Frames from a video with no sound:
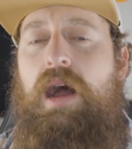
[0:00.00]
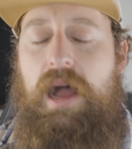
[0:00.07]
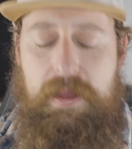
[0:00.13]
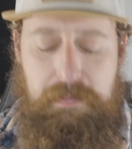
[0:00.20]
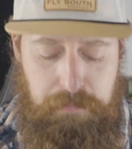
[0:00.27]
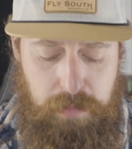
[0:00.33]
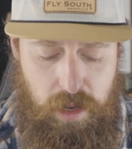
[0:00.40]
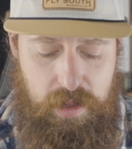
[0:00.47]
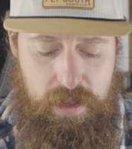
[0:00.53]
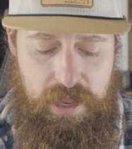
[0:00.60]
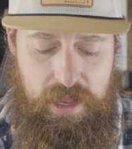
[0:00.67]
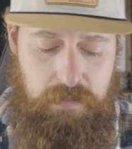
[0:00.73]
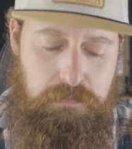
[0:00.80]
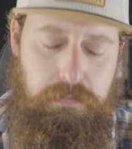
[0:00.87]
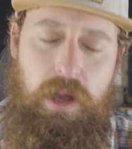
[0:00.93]
I bought
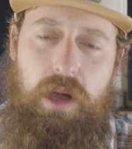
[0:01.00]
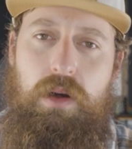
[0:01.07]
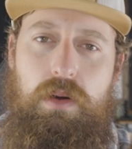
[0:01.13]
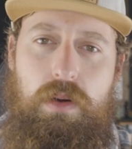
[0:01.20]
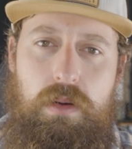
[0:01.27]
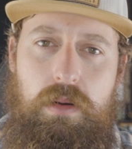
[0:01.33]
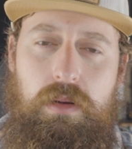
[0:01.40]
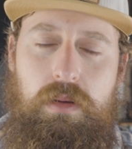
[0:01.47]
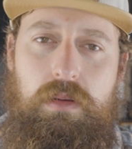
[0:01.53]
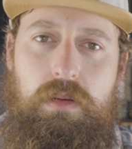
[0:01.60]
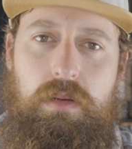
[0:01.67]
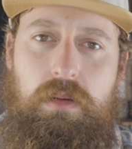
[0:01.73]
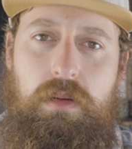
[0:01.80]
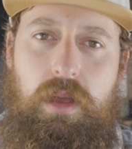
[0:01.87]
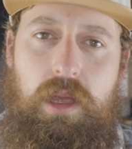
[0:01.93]
a bow
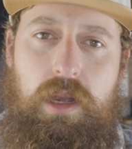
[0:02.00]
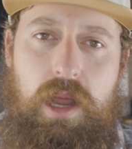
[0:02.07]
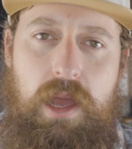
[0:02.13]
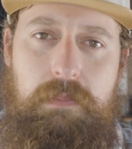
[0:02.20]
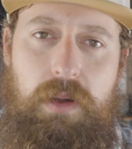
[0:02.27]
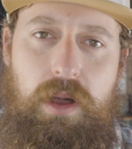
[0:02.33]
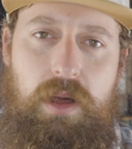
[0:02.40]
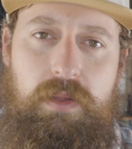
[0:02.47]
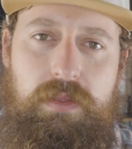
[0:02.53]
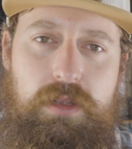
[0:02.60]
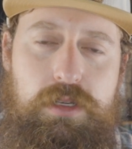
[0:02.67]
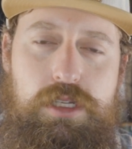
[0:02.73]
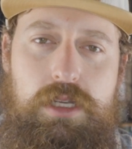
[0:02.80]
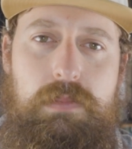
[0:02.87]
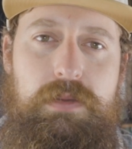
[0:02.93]
and I bought
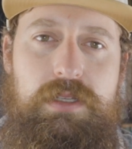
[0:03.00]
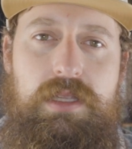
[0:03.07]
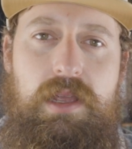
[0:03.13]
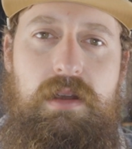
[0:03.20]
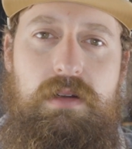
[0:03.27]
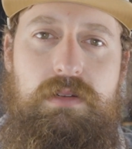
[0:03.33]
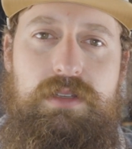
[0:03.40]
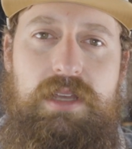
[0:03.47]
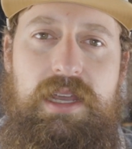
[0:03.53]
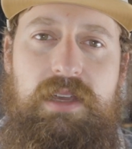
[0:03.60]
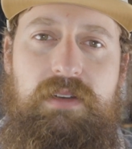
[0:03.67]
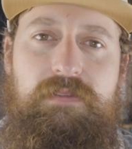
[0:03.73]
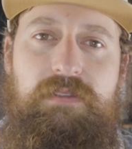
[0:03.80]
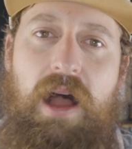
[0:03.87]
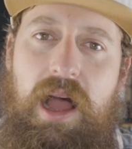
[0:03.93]
the cheapest arrows I
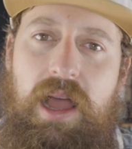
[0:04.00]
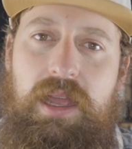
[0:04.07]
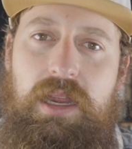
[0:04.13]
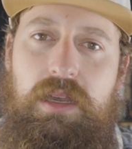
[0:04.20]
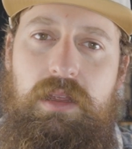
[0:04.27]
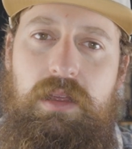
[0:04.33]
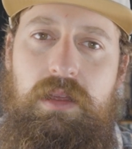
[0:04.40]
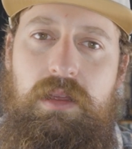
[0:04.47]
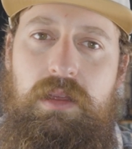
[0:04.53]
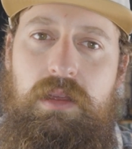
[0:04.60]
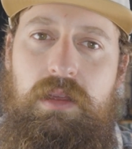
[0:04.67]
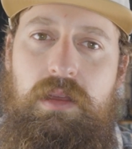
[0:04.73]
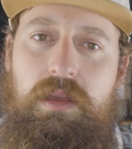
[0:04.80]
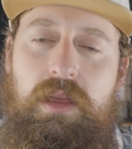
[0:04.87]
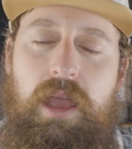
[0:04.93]
could find
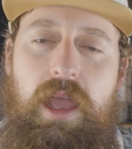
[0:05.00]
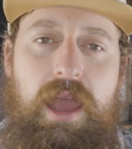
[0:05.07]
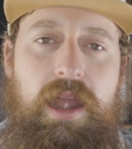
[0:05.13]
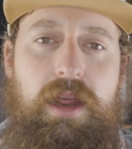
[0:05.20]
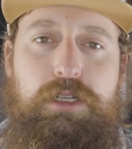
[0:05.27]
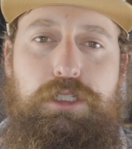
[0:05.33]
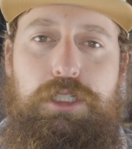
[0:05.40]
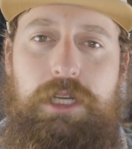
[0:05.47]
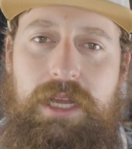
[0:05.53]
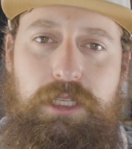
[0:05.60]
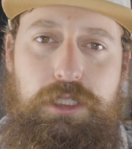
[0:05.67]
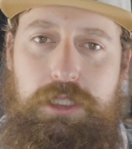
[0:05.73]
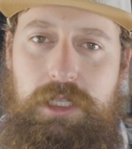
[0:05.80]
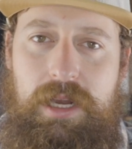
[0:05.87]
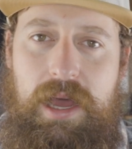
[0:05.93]
and I shot
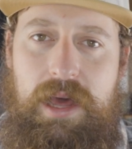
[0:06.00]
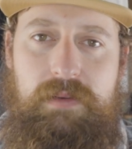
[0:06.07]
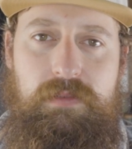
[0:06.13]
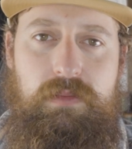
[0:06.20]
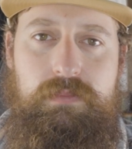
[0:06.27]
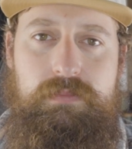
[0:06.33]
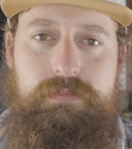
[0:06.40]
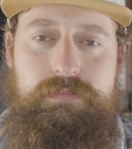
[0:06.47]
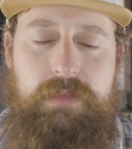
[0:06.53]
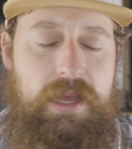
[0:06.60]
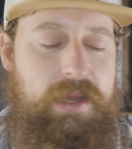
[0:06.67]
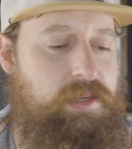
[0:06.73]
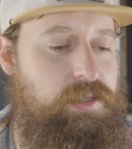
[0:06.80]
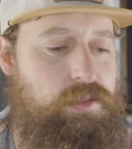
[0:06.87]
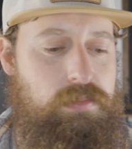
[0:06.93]
the shit out of them.
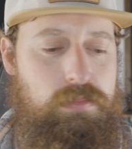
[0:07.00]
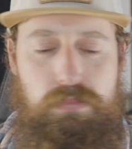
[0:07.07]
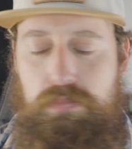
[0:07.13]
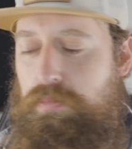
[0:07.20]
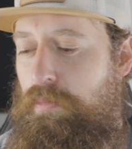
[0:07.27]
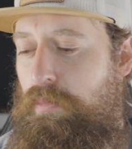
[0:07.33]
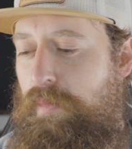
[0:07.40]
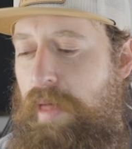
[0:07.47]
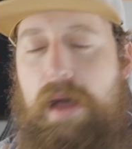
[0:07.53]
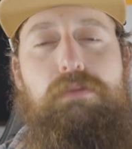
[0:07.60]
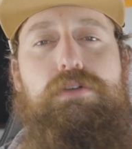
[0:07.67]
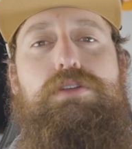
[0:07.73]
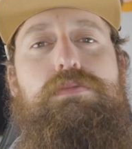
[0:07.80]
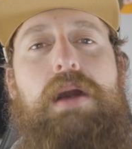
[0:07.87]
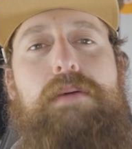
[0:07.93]
That
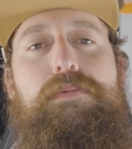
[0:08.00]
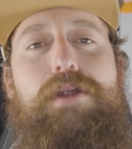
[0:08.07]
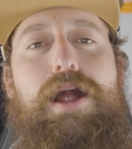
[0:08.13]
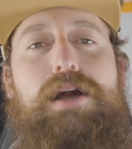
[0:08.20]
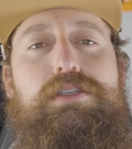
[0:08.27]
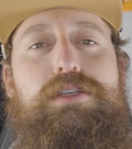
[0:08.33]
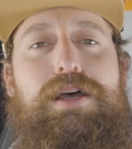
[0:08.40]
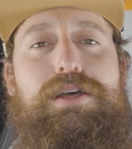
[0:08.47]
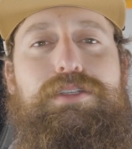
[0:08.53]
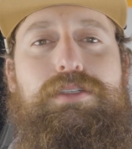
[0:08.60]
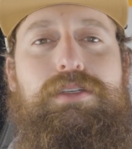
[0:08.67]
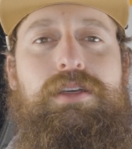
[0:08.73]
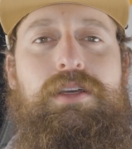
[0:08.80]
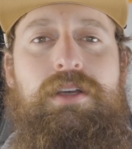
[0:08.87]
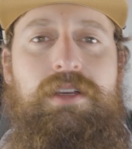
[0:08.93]
was my
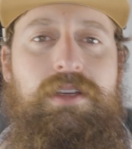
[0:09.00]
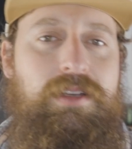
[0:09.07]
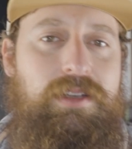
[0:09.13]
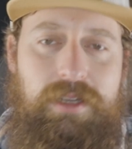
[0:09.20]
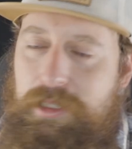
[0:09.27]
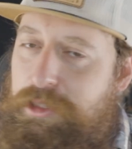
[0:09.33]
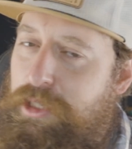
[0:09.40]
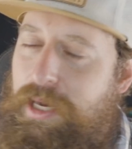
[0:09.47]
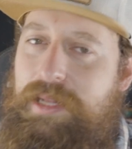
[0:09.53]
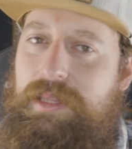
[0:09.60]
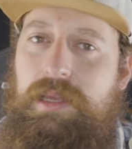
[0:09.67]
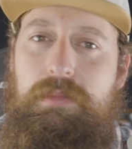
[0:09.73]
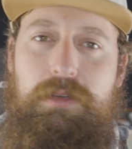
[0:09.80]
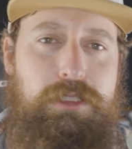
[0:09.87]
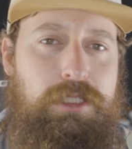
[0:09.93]
process. I shot
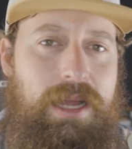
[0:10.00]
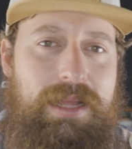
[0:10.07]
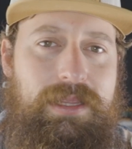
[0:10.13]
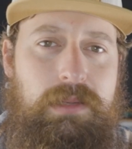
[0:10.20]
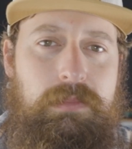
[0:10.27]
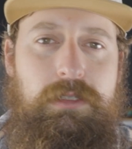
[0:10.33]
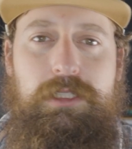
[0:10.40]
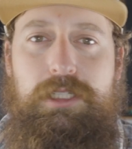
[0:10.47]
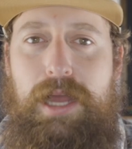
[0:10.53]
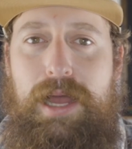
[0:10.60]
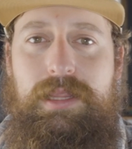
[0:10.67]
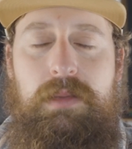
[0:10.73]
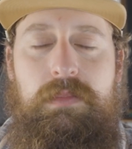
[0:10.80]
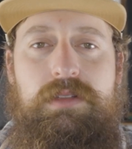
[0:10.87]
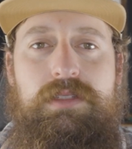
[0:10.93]
them and shot them and
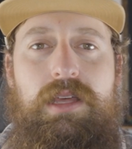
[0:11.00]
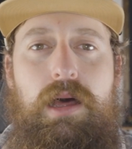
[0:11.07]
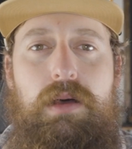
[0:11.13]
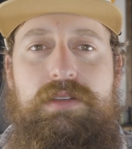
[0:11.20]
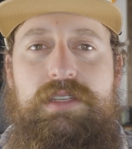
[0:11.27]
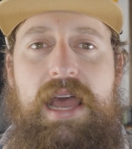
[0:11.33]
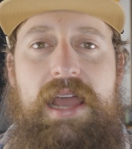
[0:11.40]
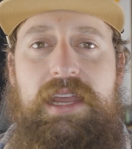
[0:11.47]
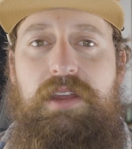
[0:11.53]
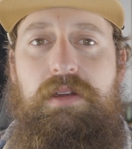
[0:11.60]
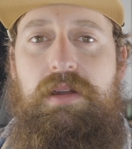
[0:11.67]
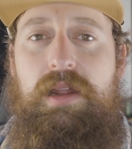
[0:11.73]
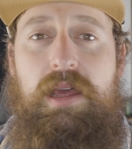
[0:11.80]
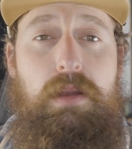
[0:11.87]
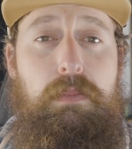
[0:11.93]
shot them until I was
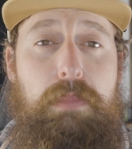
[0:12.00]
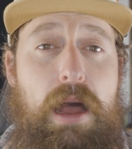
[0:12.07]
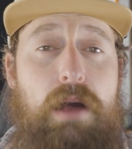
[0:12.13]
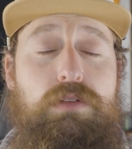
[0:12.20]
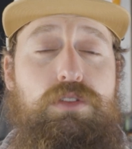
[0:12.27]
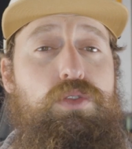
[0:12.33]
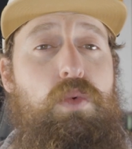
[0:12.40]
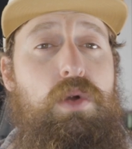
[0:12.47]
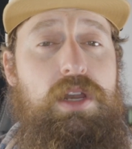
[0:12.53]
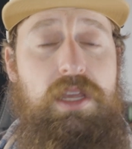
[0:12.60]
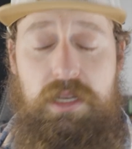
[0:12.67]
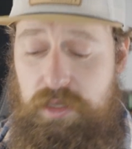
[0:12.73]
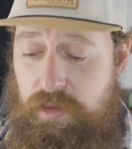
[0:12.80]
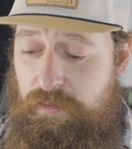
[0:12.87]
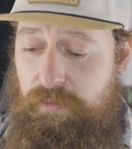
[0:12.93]
accurate at about
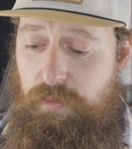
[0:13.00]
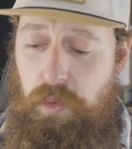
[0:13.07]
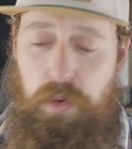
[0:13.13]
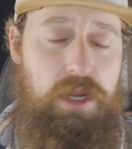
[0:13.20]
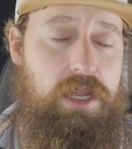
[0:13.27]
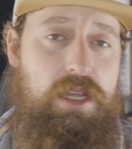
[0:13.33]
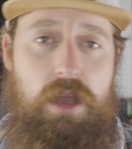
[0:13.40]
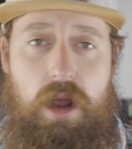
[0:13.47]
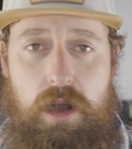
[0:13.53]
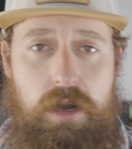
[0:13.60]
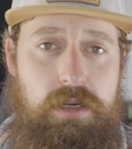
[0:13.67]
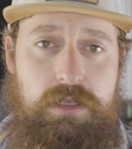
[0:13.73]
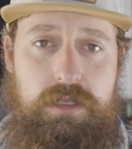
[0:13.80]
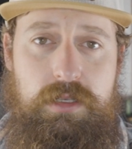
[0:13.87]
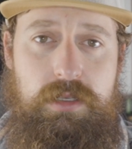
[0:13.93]
20 to 40
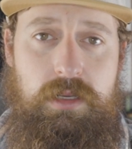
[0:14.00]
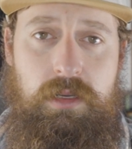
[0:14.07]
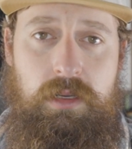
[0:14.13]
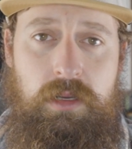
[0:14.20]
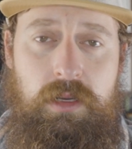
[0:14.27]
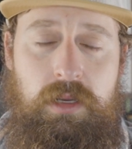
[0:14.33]
yards.